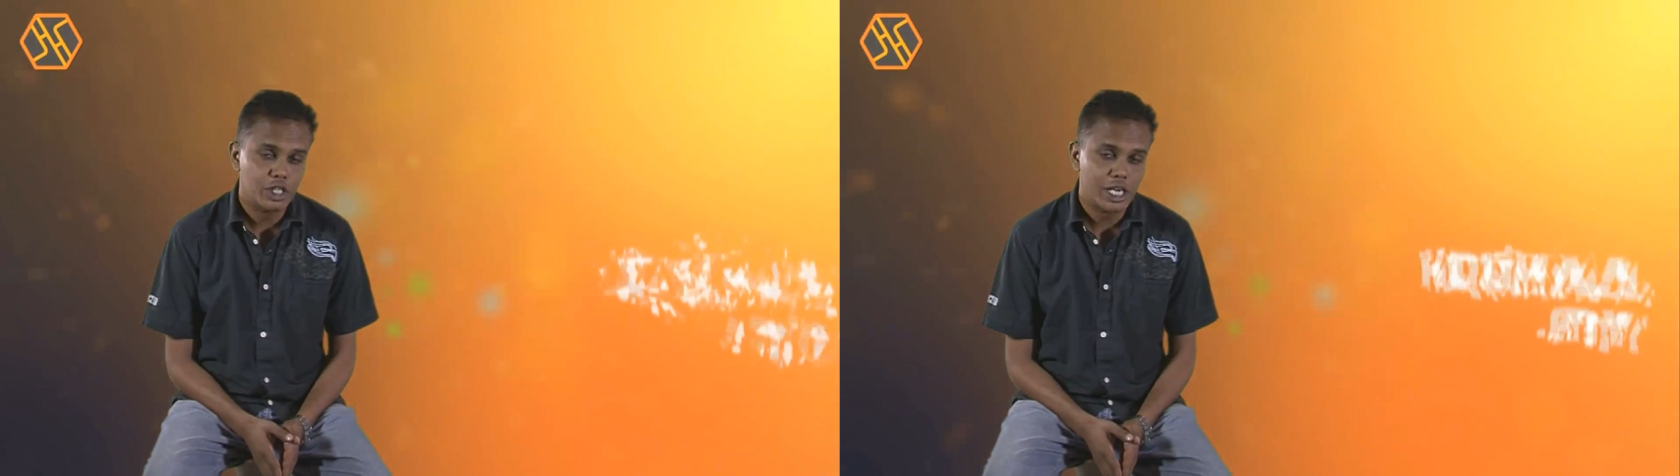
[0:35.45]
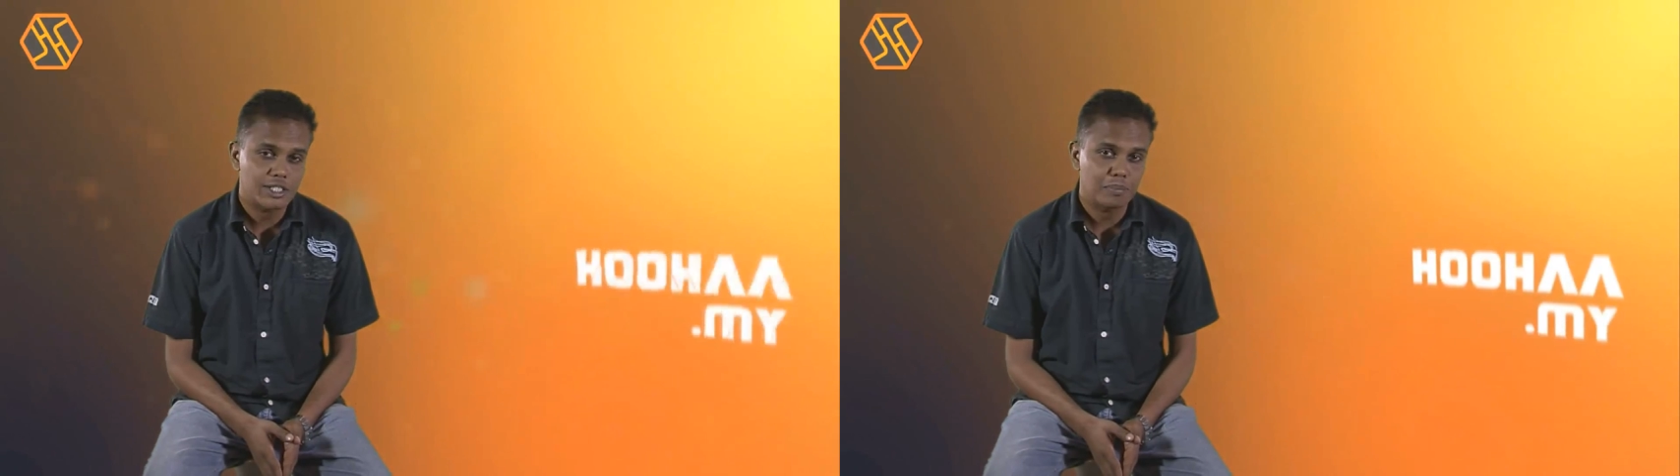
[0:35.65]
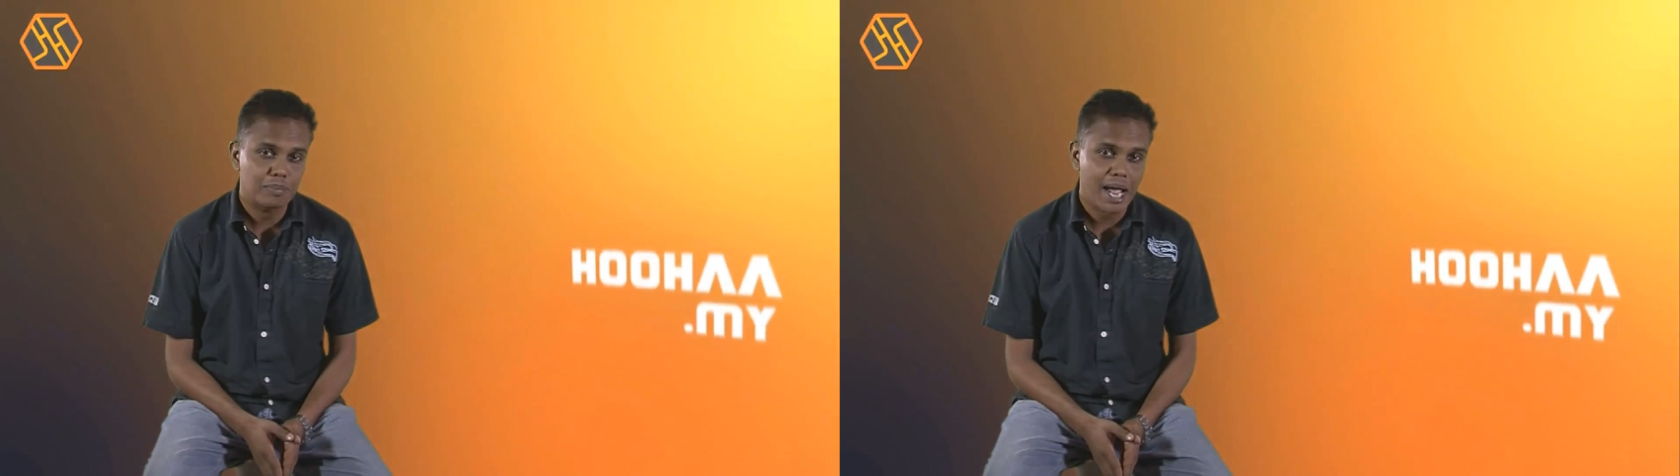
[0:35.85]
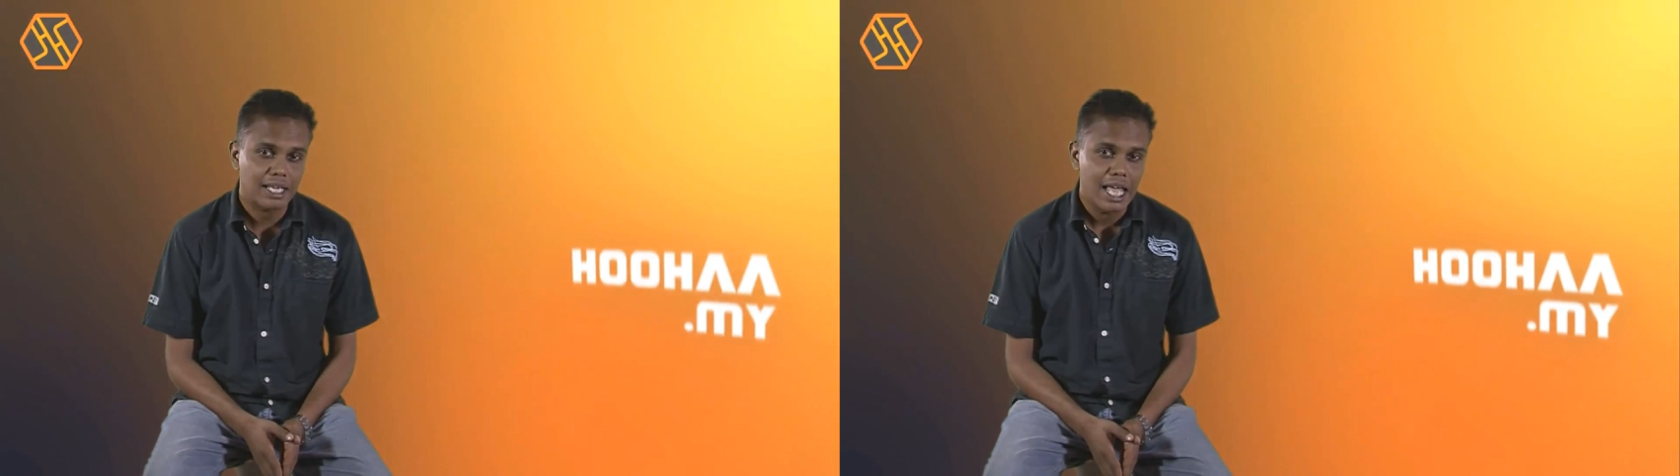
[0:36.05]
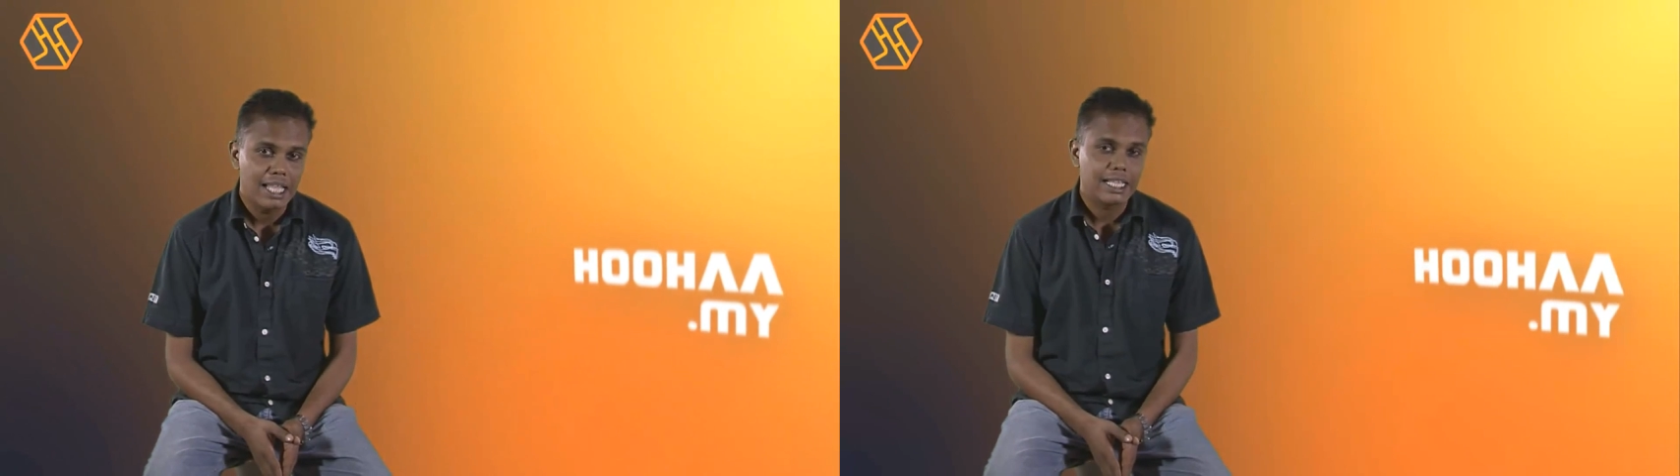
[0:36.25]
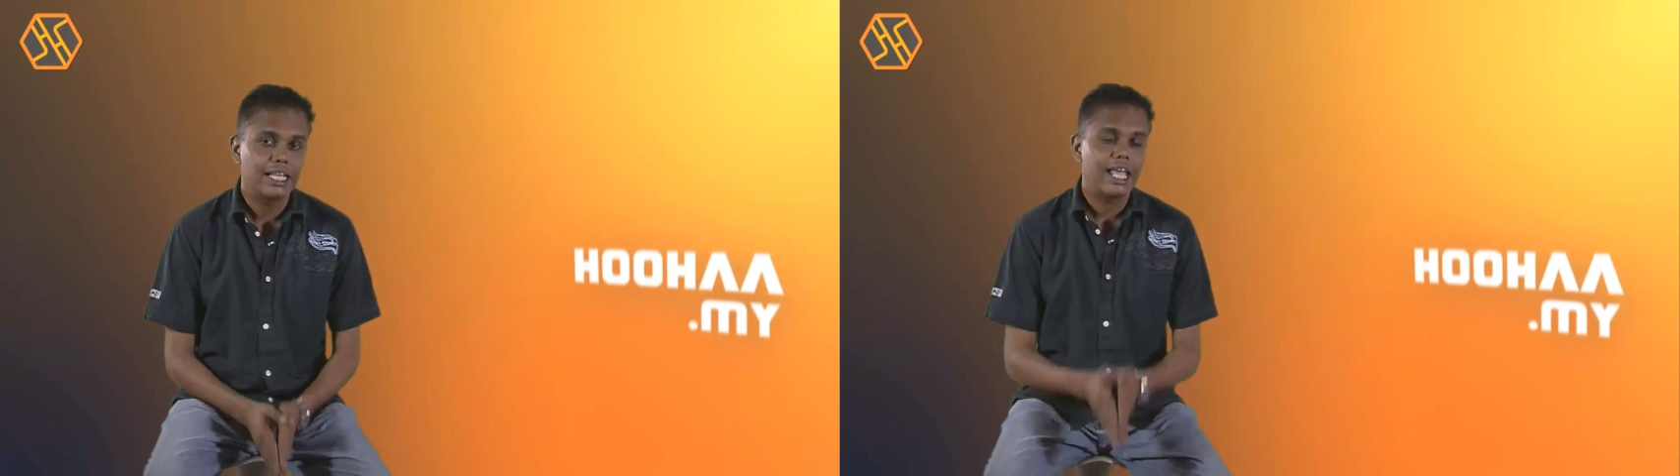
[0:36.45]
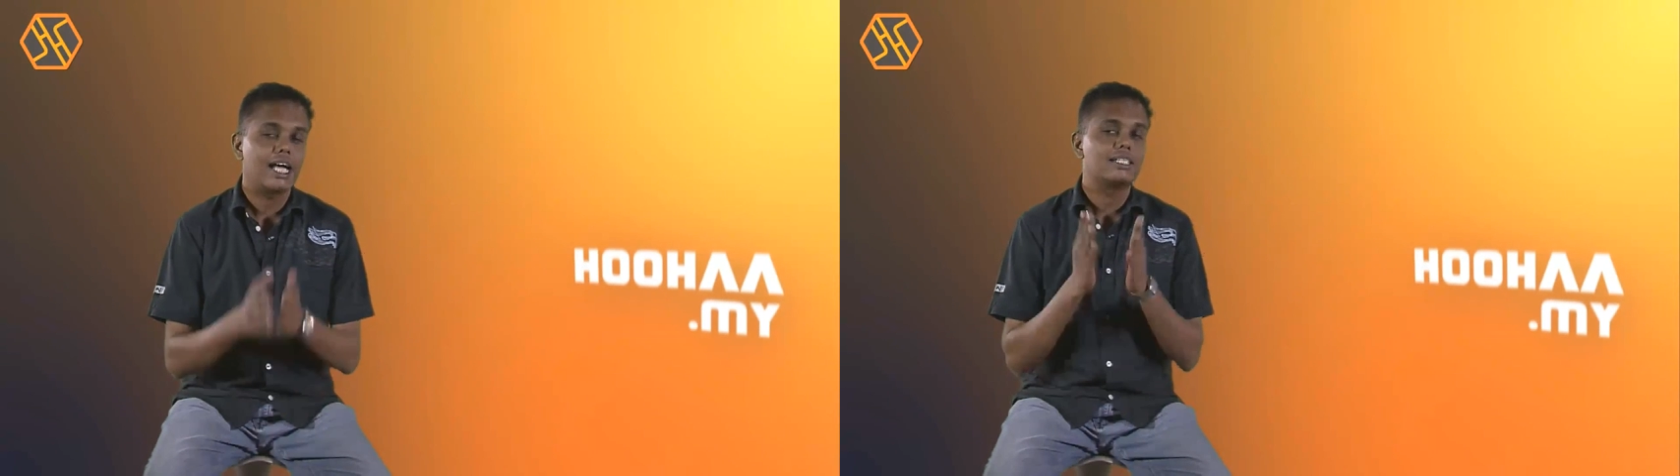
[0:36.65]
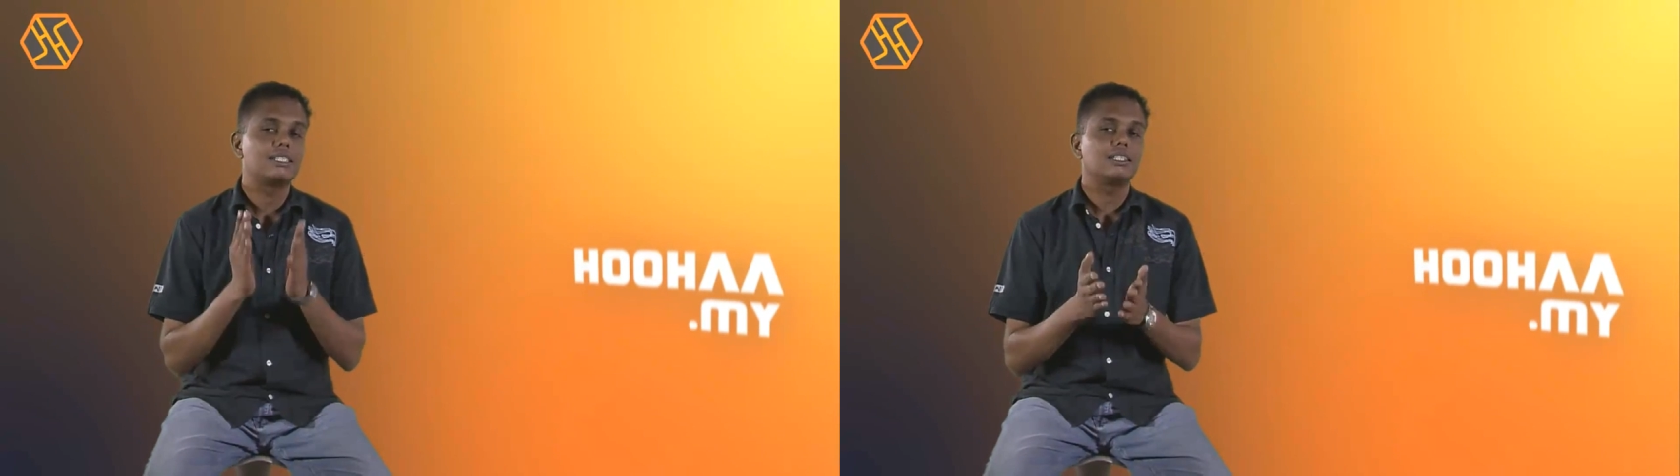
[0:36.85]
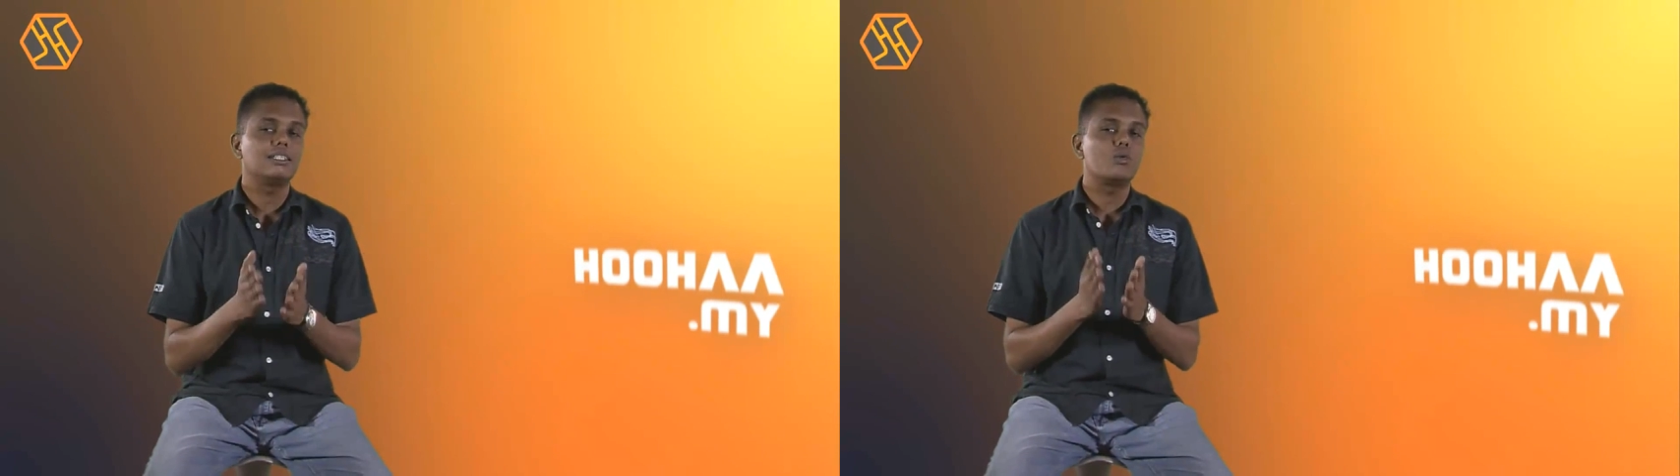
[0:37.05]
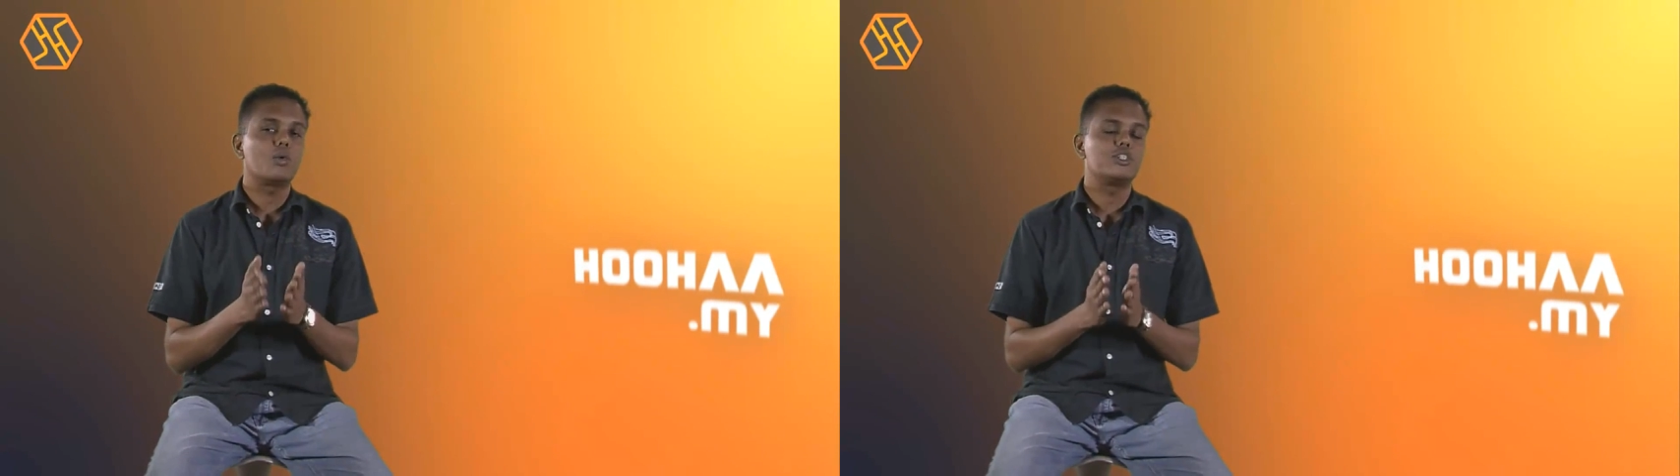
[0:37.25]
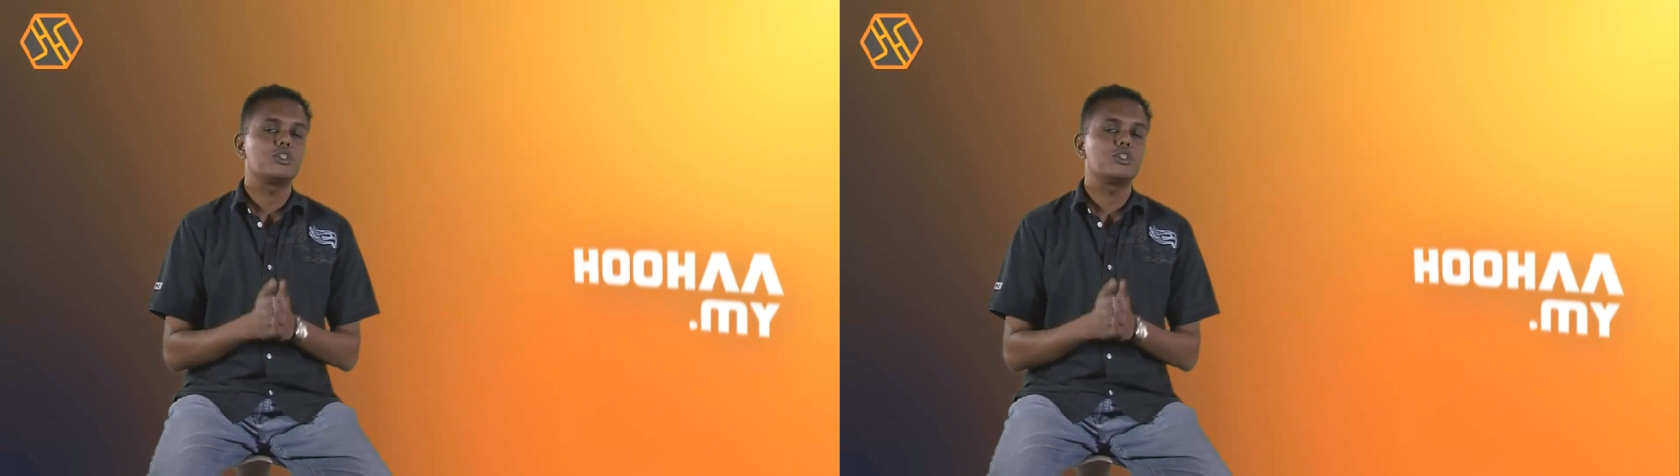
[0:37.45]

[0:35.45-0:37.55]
chasing pack that they are still the ones